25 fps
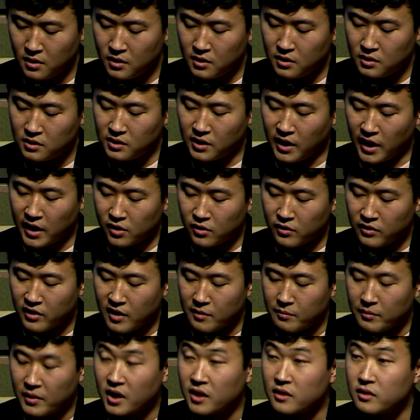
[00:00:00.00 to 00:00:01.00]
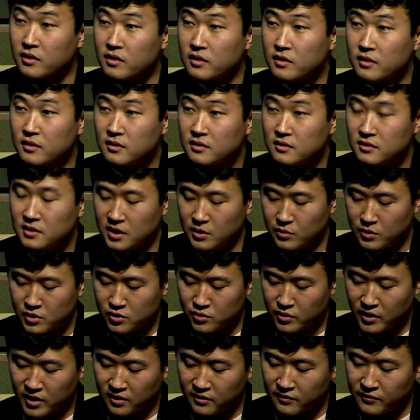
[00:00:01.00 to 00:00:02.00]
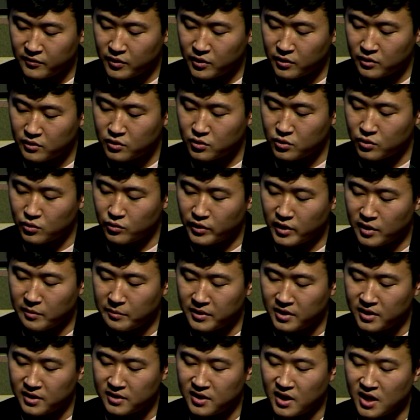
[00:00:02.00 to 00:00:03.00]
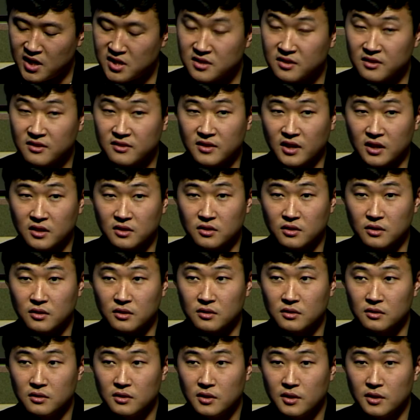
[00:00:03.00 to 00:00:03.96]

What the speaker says: Later that month, T would transfer to a rehabilitation center